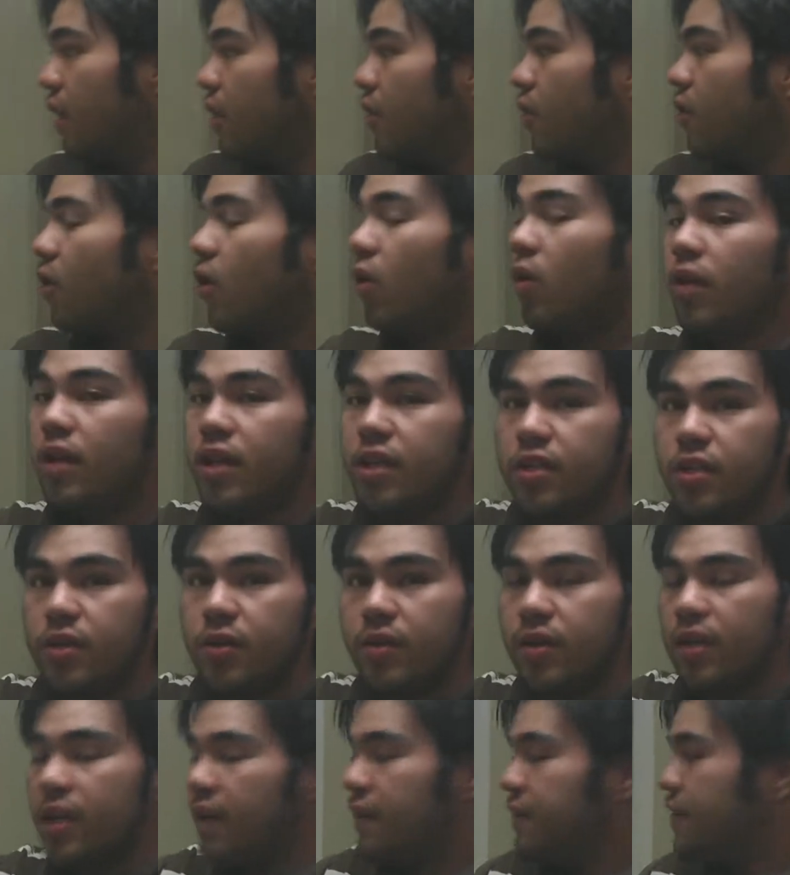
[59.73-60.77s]
There are only two
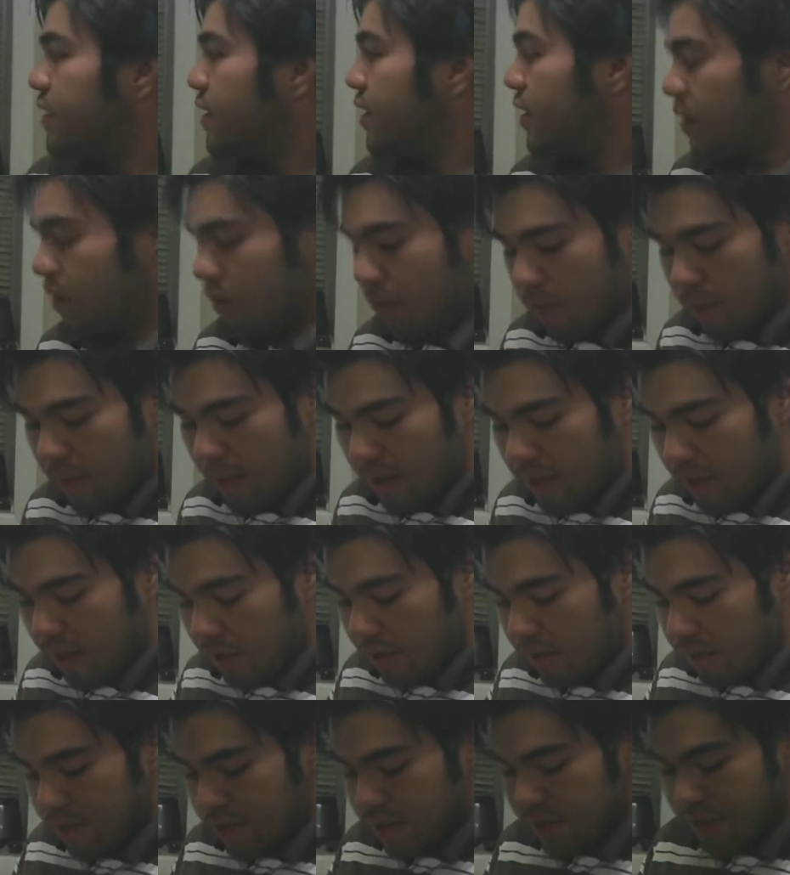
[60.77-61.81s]
clefs remaining
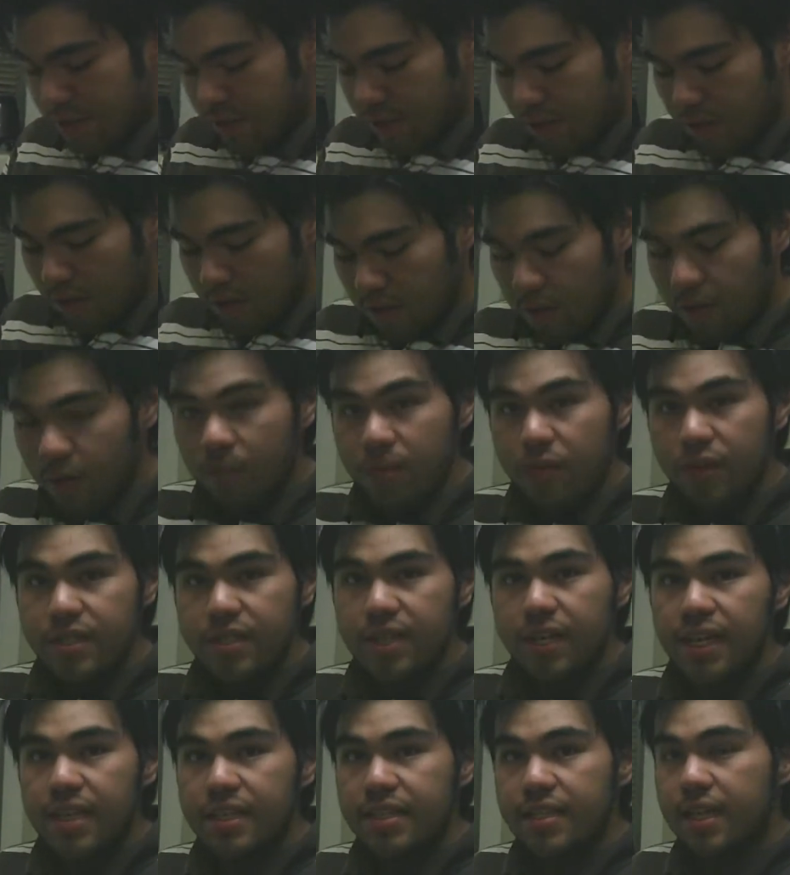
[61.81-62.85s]
in music, though
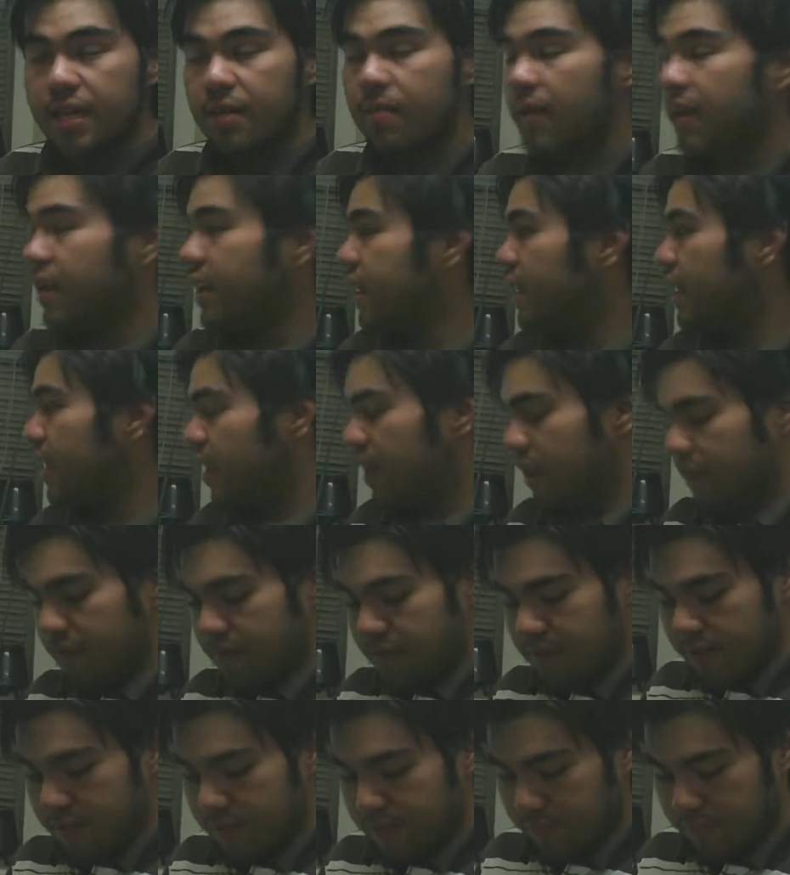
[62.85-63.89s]
music has seen many
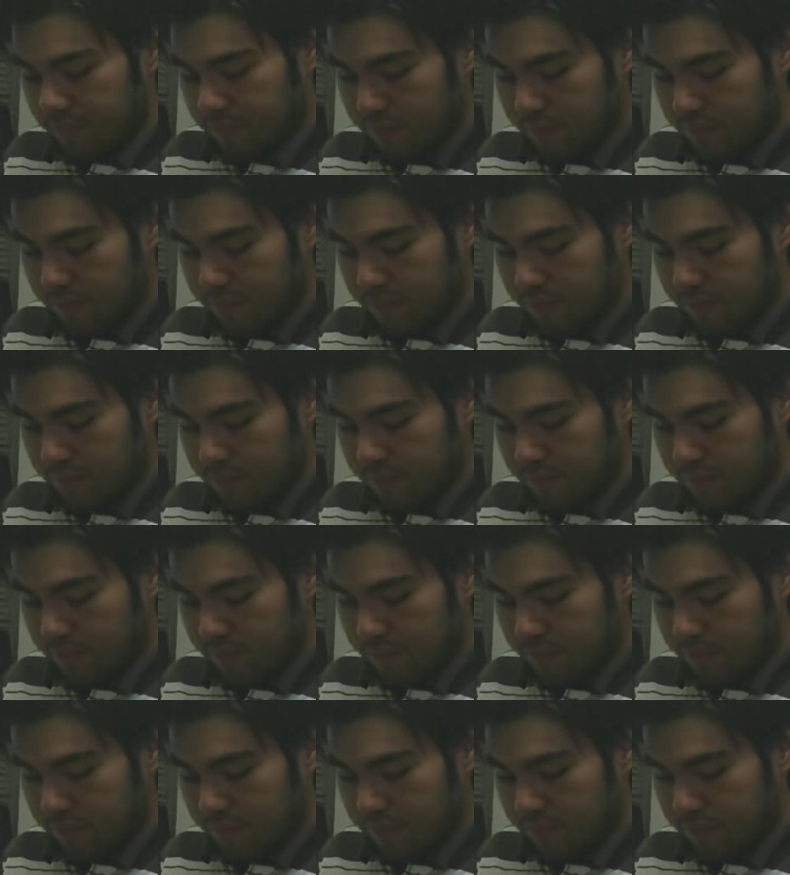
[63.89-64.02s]
clefs.